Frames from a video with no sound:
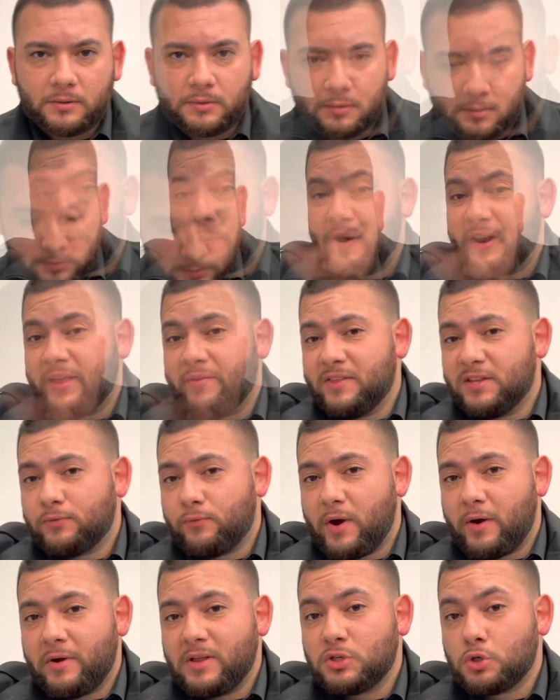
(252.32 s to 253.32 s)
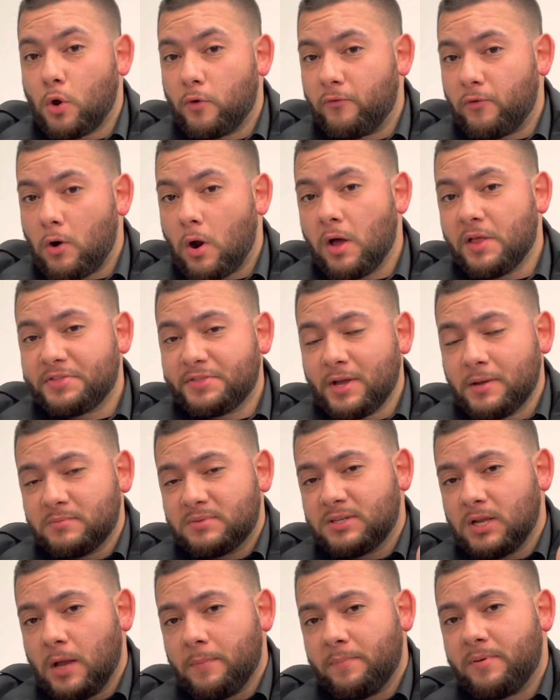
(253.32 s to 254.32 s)
So I'm gonna give this fragrance overall a
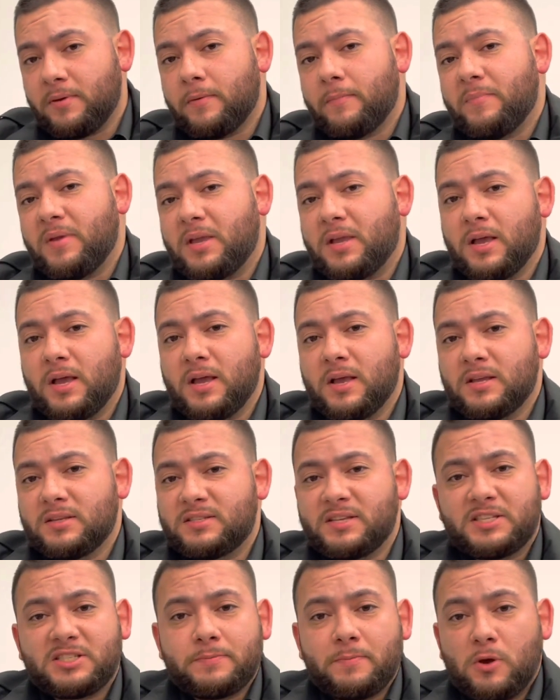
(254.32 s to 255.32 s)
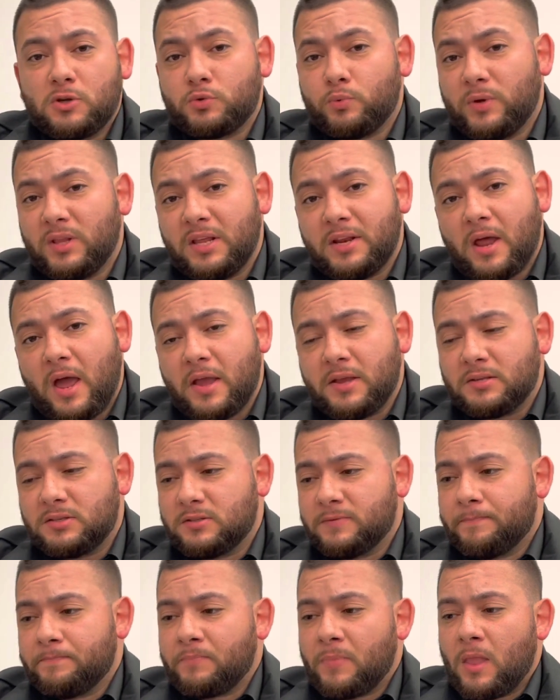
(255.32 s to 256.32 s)
thumbs up because it smells really
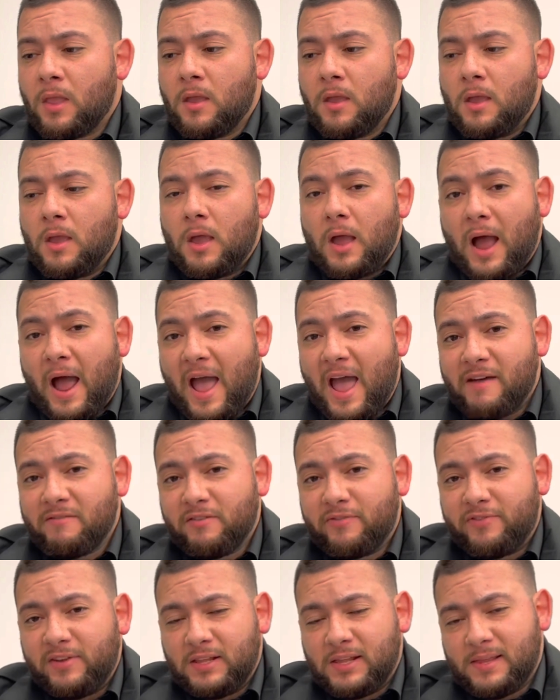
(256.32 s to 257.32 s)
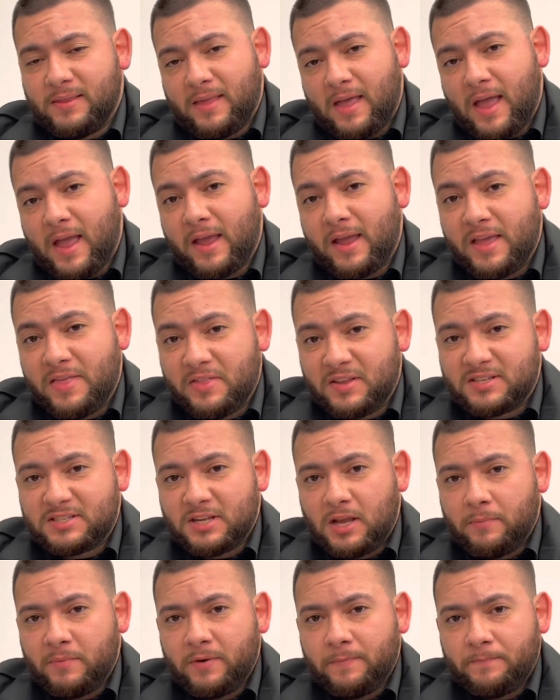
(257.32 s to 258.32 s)
nice. I have a feeling that in the
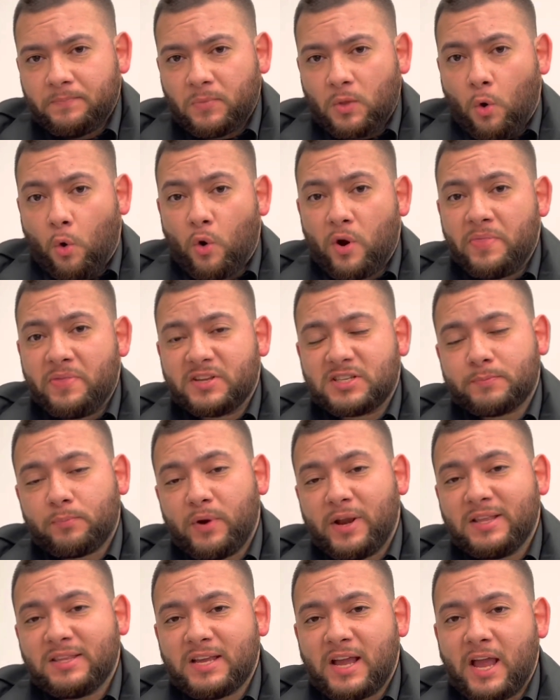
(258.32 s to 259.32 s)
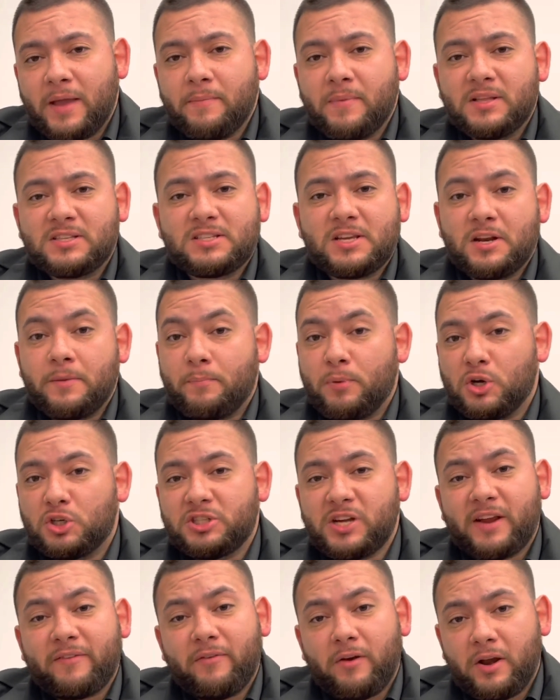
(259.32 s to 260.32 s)
summer or in the springtime, it's gonna
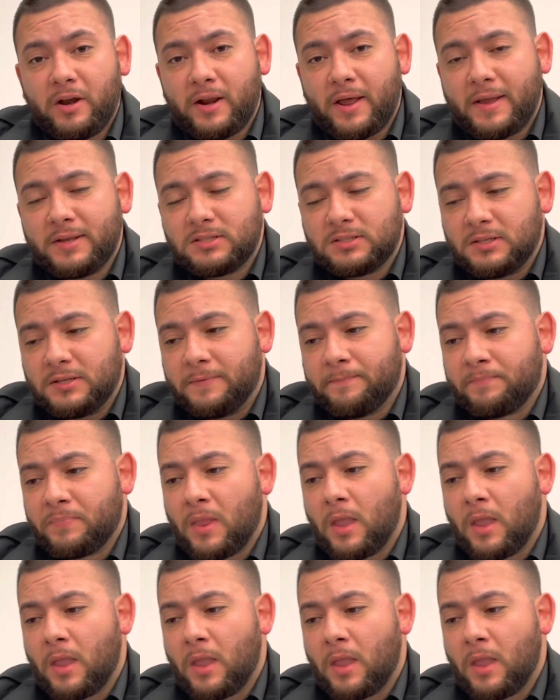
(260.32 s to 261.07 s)
project very nicely.